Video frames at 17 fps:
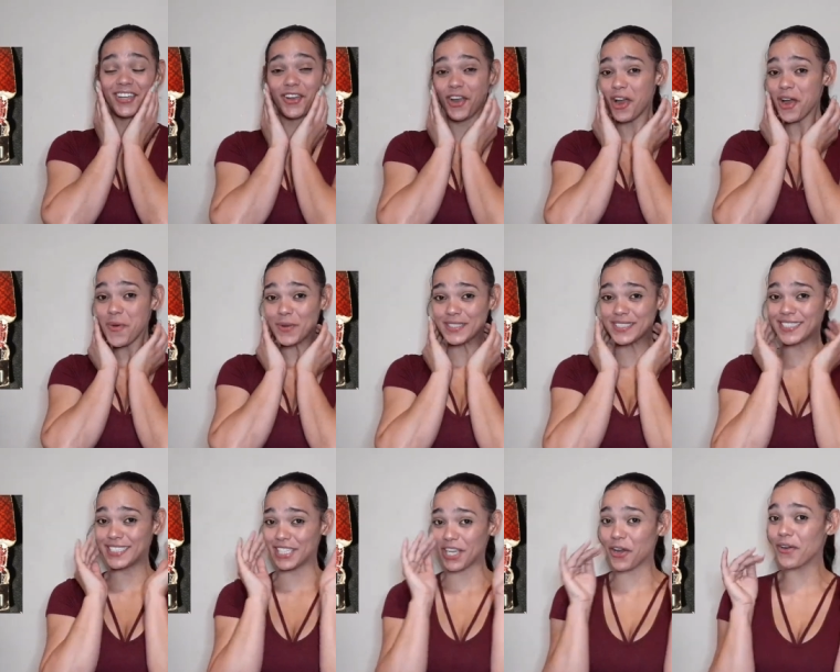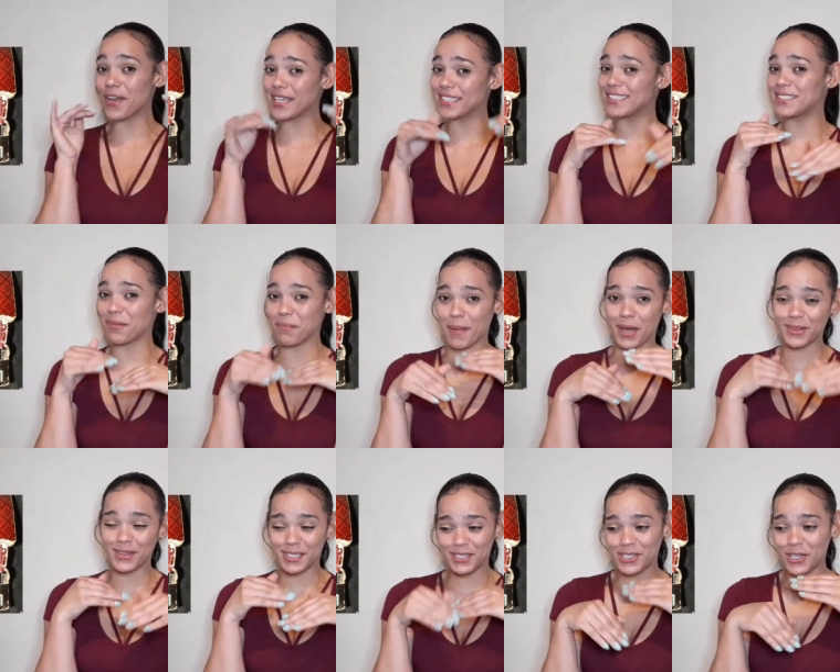your girl was serious
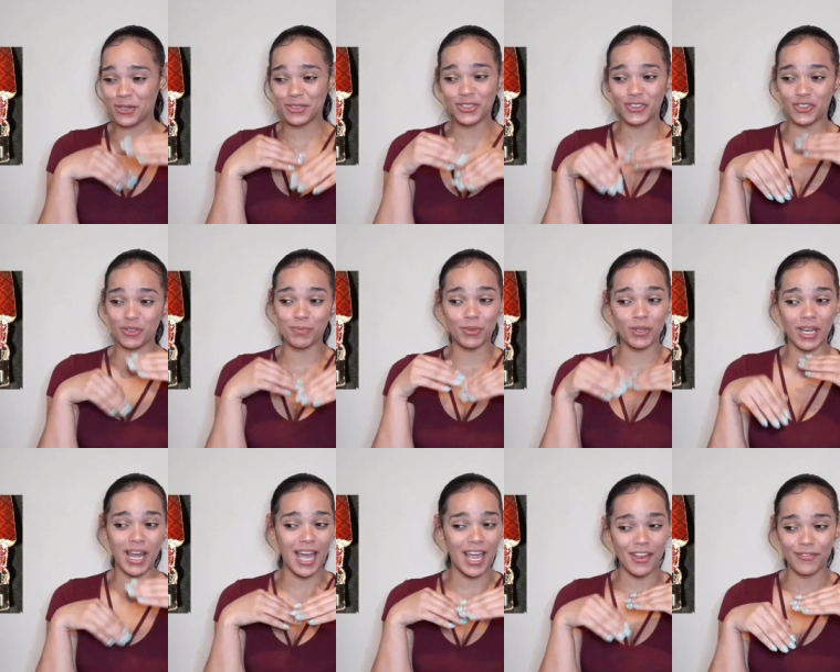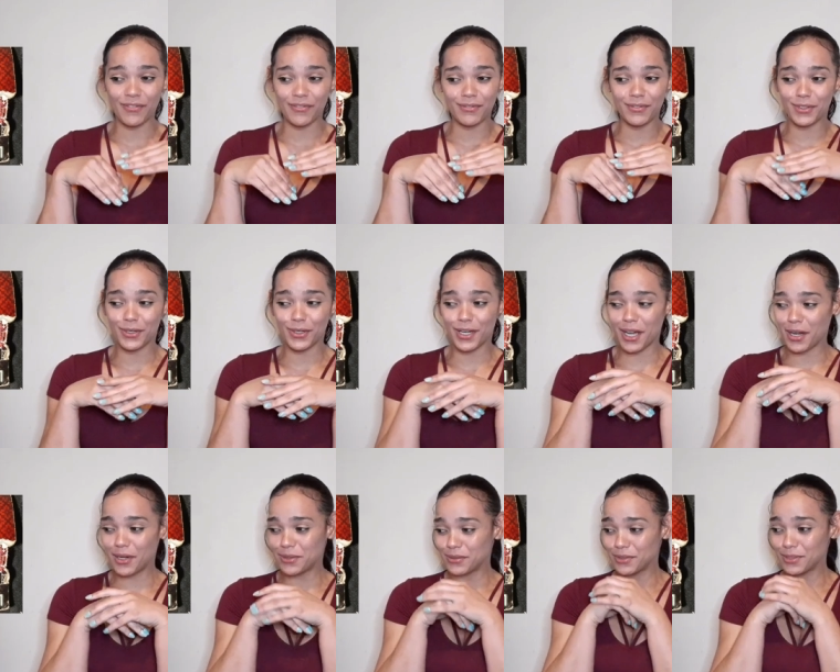about this whole stripper life. You
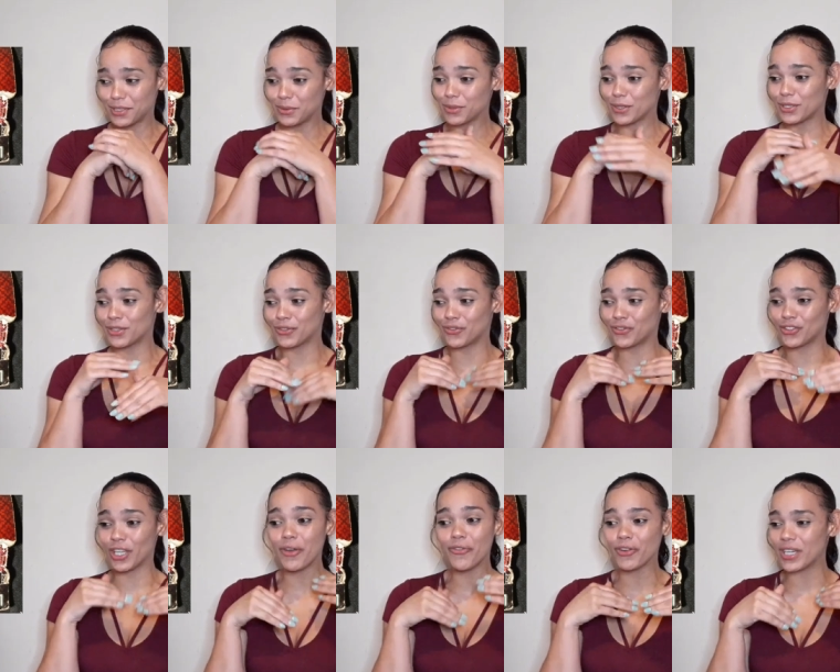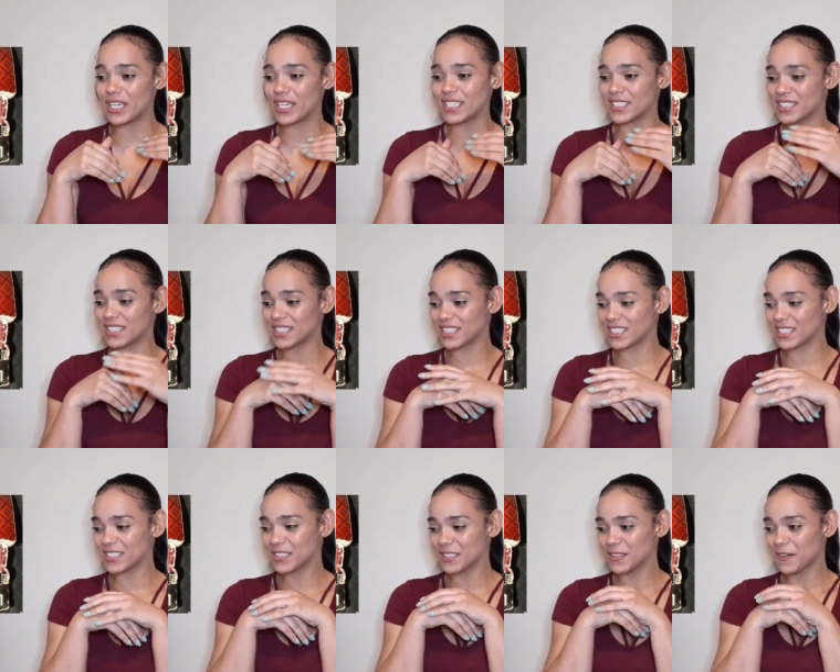know, she was serious.